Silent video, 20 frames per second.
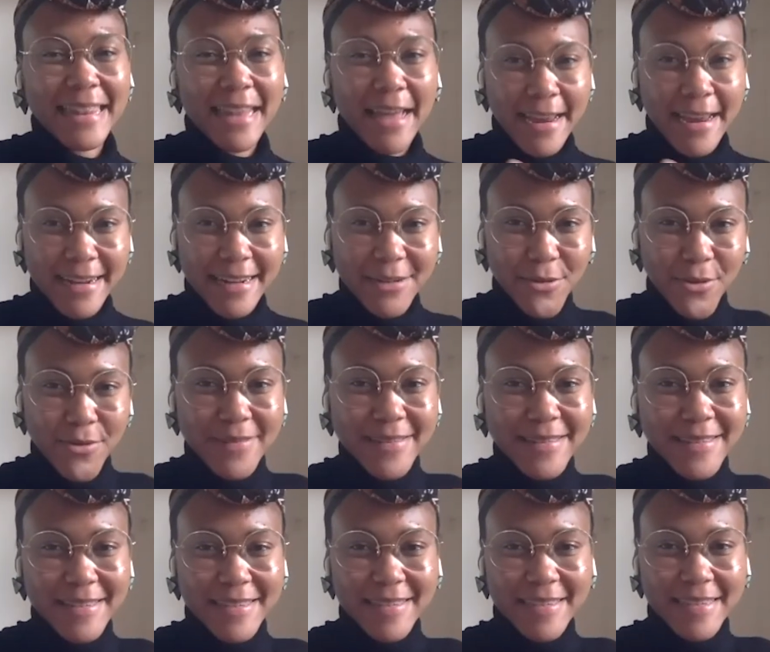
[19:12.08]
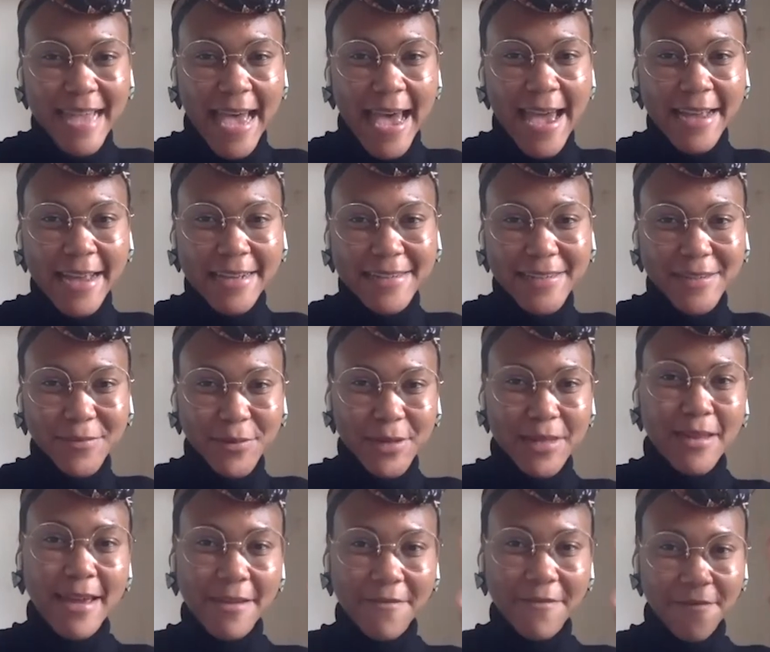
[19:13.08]
with
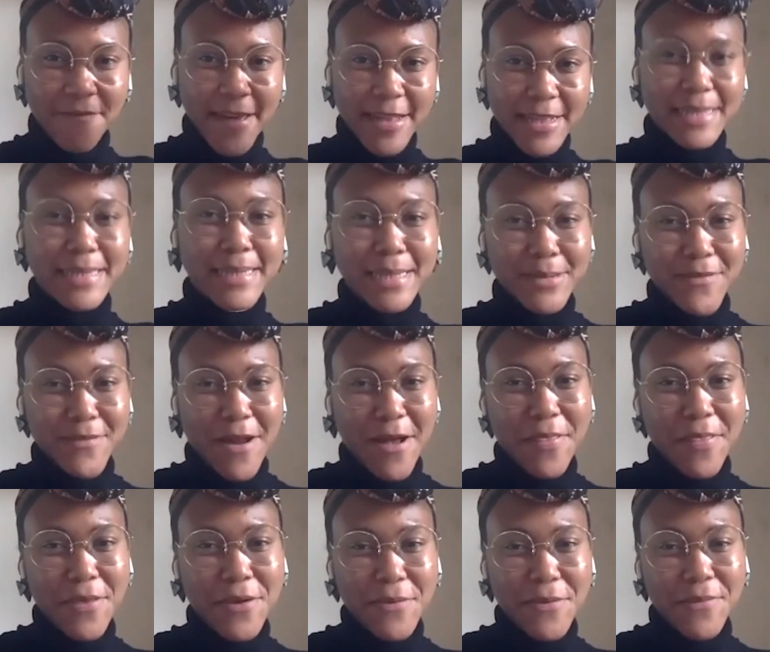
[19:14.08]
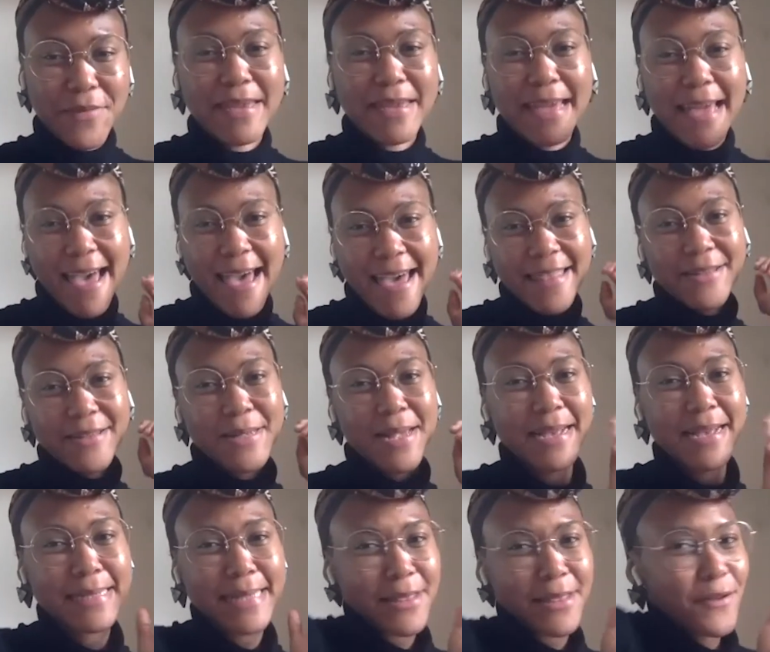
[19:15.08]
like fences around them. There's
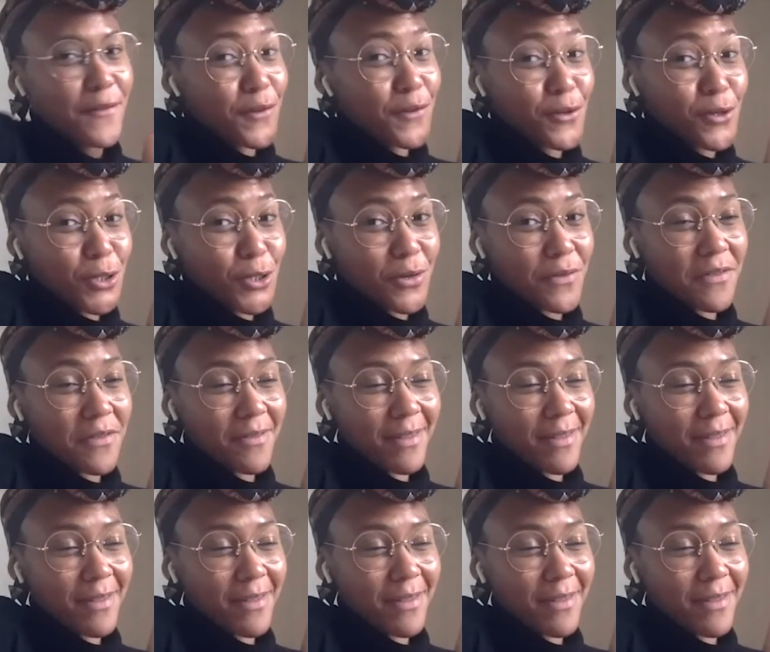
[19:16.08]
like, is that the future of